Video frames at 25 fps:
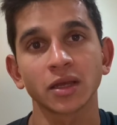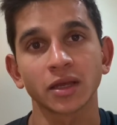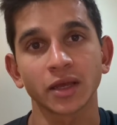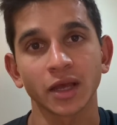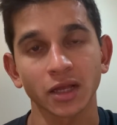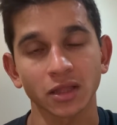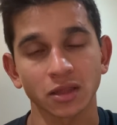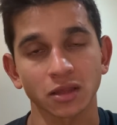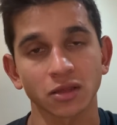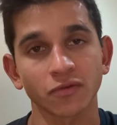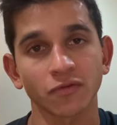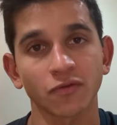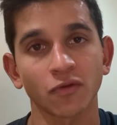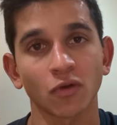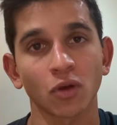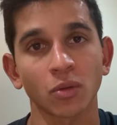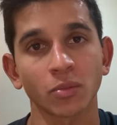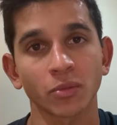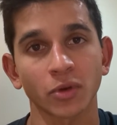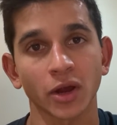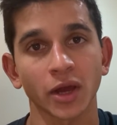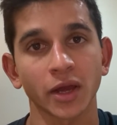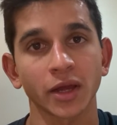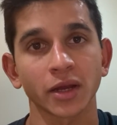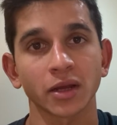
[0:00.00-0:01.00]
get the
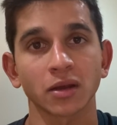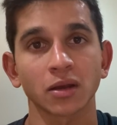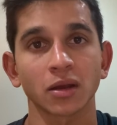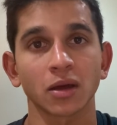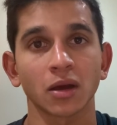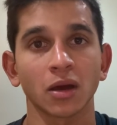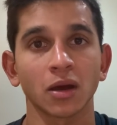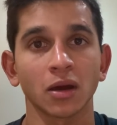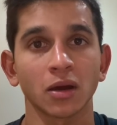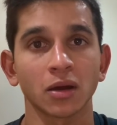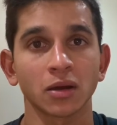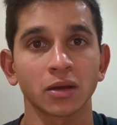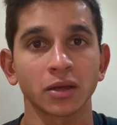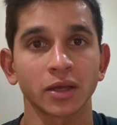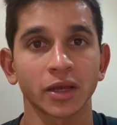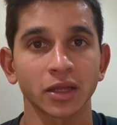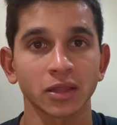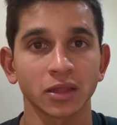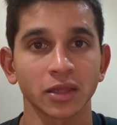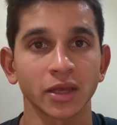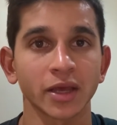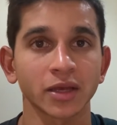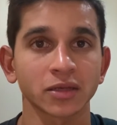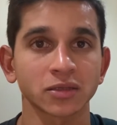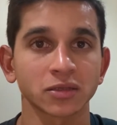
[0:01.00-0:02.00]
form right, uh,
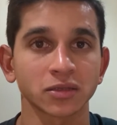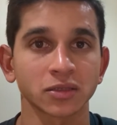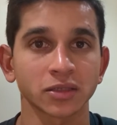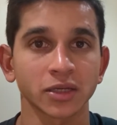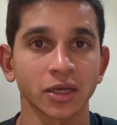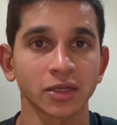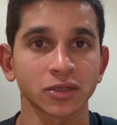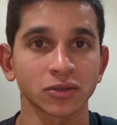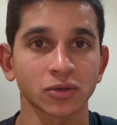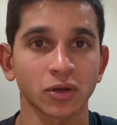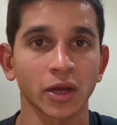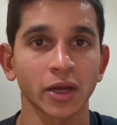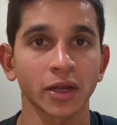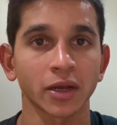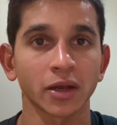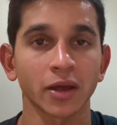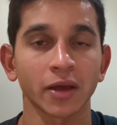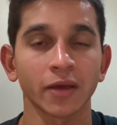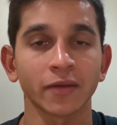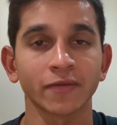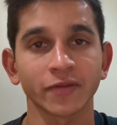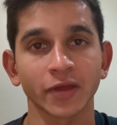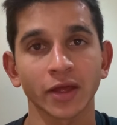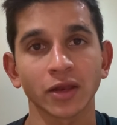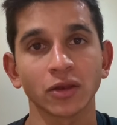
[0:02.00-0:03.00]
get the exercise right,
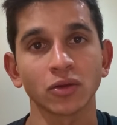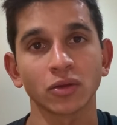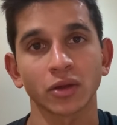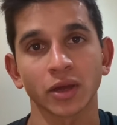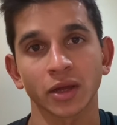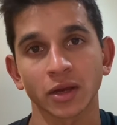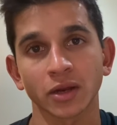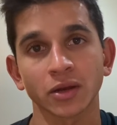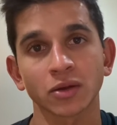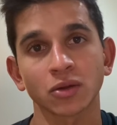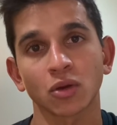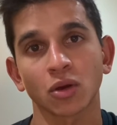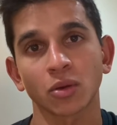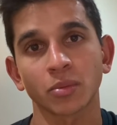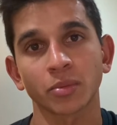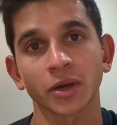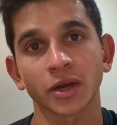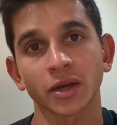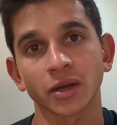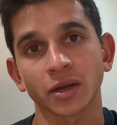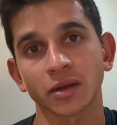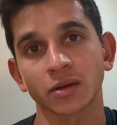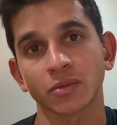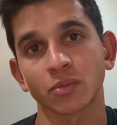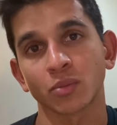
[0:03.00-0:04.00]
and then you can
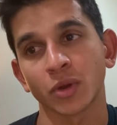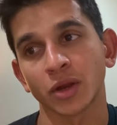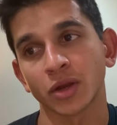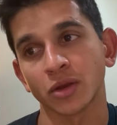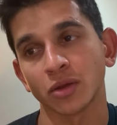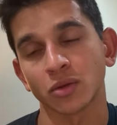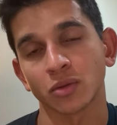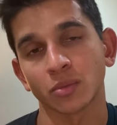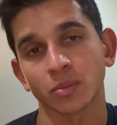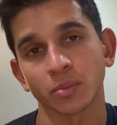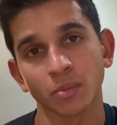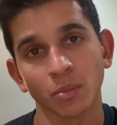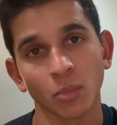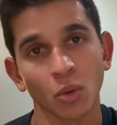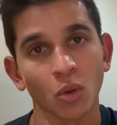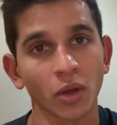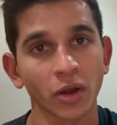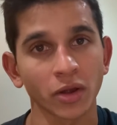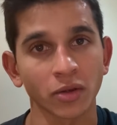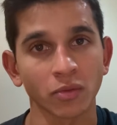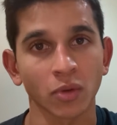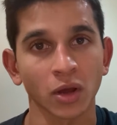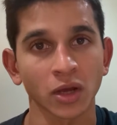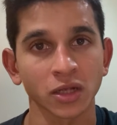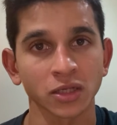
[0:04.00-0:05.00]
incorporate it when you're more
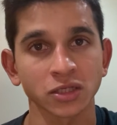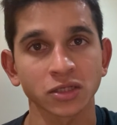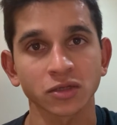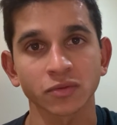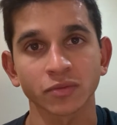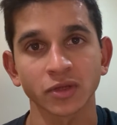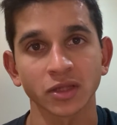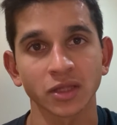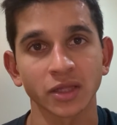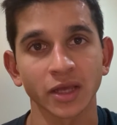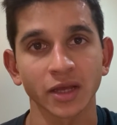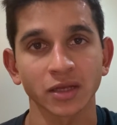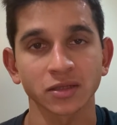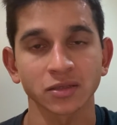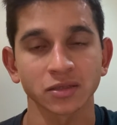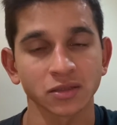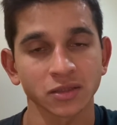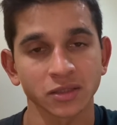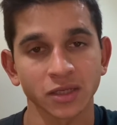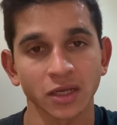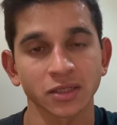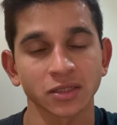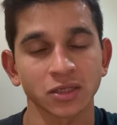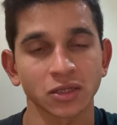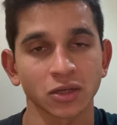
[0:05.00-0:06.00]
advanced with the
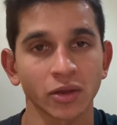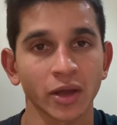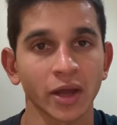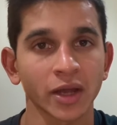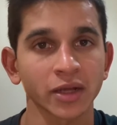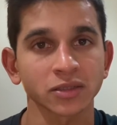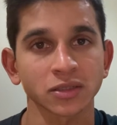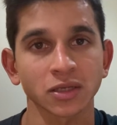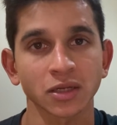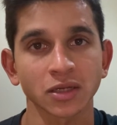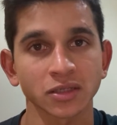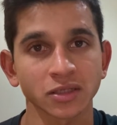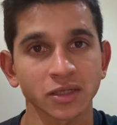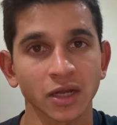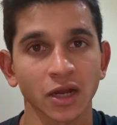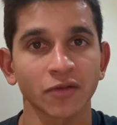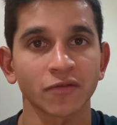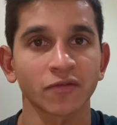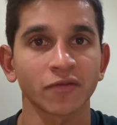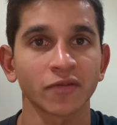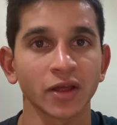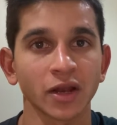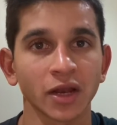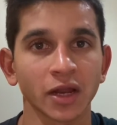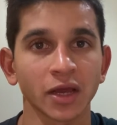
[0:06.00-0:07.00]
exercise and you actually
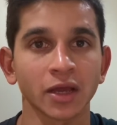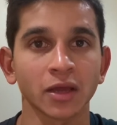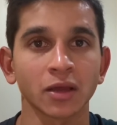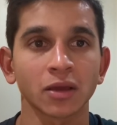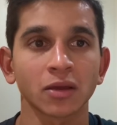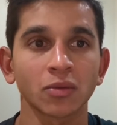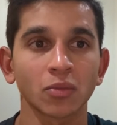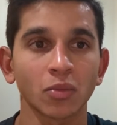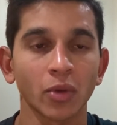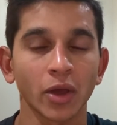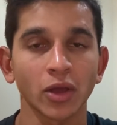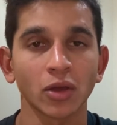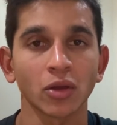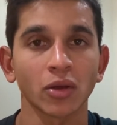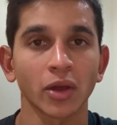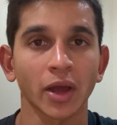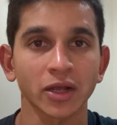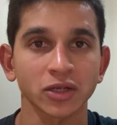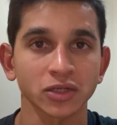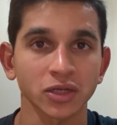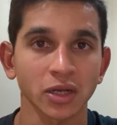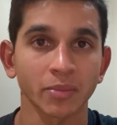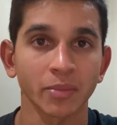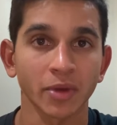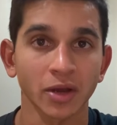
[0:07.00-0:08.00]
start feeling where you're
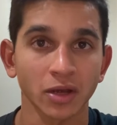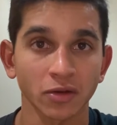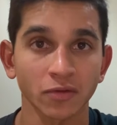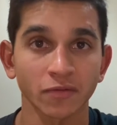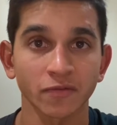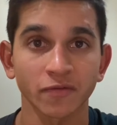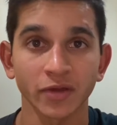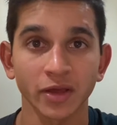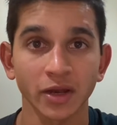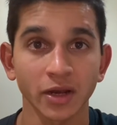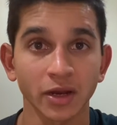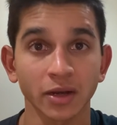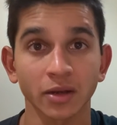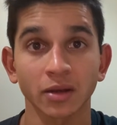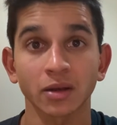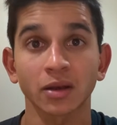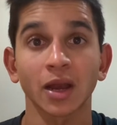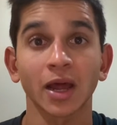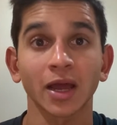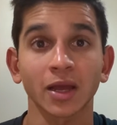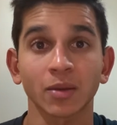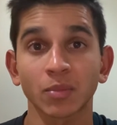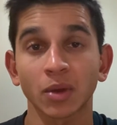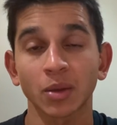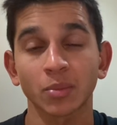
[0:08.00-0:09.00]
actually meant to feel it.
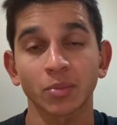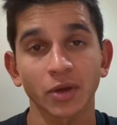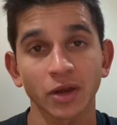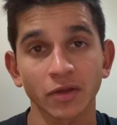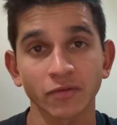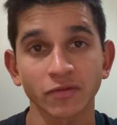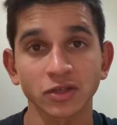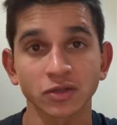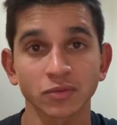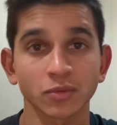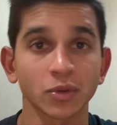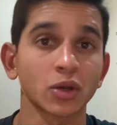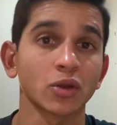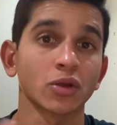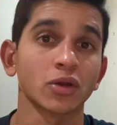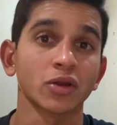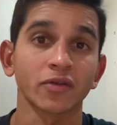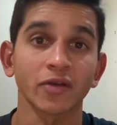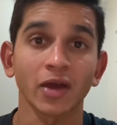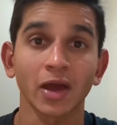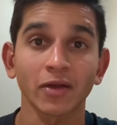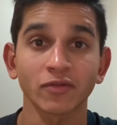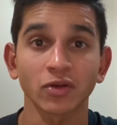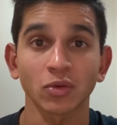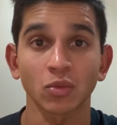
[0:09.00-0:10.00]
Like my previous video, if
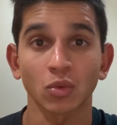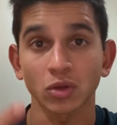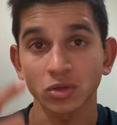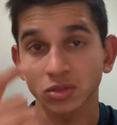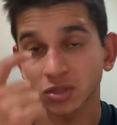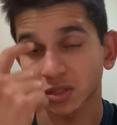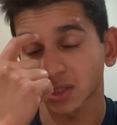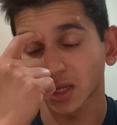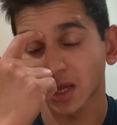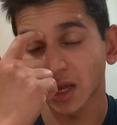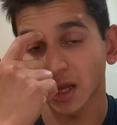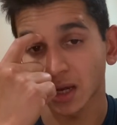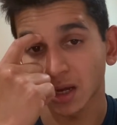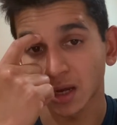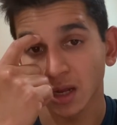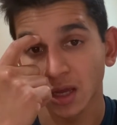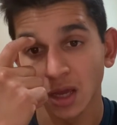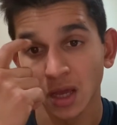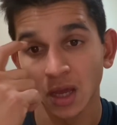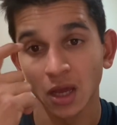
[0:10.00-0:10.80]
you haven't watched that,